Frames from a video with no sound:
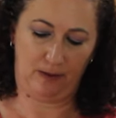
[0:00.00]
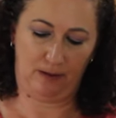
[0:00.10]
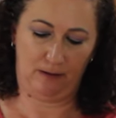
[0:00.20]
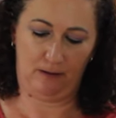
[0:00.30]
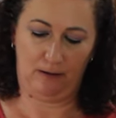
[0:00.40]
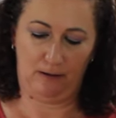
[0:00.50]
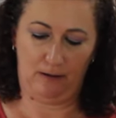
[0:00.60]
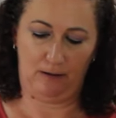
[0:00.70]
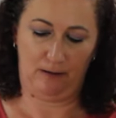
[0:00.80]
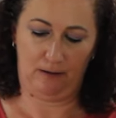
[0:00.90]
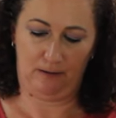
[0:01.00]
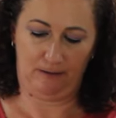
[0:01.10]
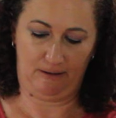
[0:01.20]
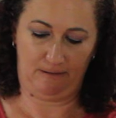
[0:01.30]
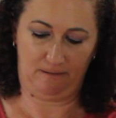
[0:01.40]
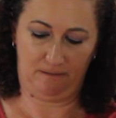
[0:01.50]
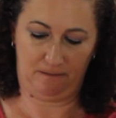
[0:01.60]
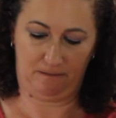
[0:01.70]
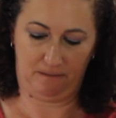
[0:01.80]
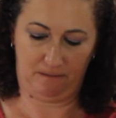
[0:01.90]

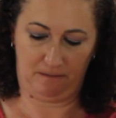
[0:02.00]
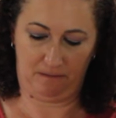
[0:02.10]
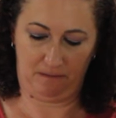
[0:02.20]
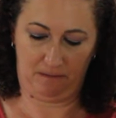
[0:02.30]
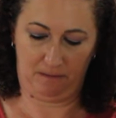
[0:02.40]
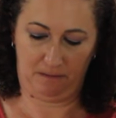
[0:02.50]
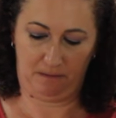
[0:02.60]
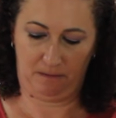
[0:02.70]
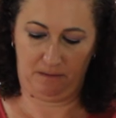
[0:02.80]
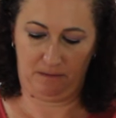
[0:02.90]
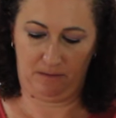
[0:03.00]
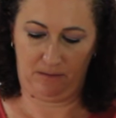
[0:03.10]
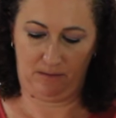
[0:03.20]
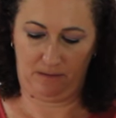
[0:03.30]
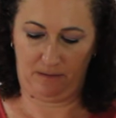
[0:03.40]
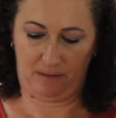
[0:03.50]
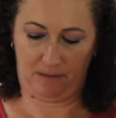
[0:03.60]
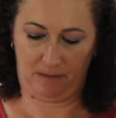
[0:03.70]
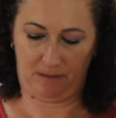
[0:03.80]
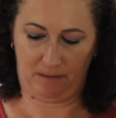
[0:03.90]

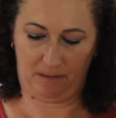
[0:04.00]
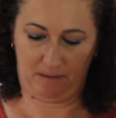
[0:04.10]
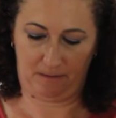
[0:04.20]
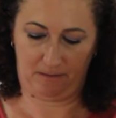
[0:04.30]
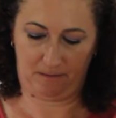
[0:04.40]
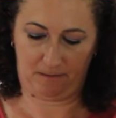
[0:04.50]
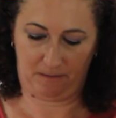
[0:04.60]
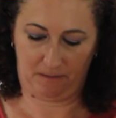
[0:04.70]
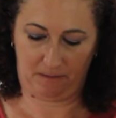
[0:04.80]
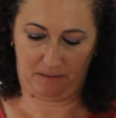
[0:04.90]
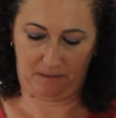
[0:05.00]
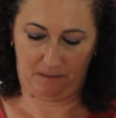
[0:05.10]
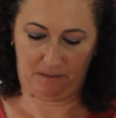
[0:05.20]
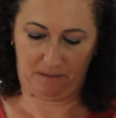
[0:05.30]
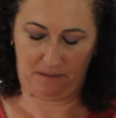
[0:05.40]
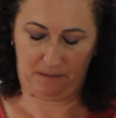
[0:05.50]
[no speech]